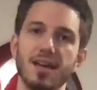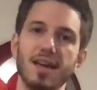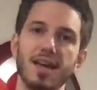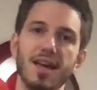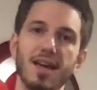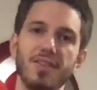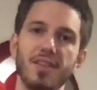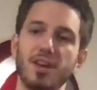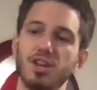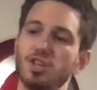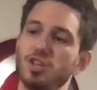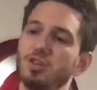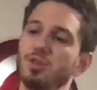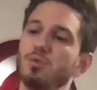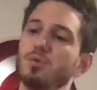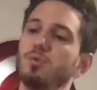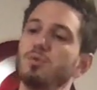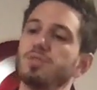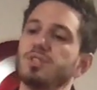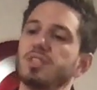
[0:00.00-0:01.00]
and then
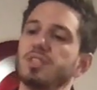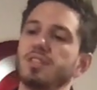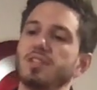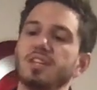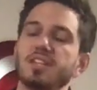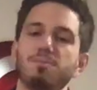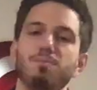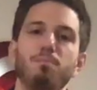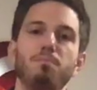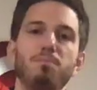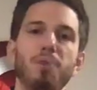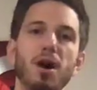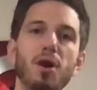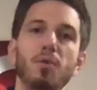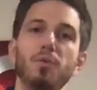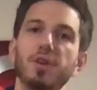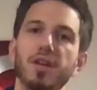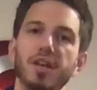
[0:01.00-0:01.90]
use this bone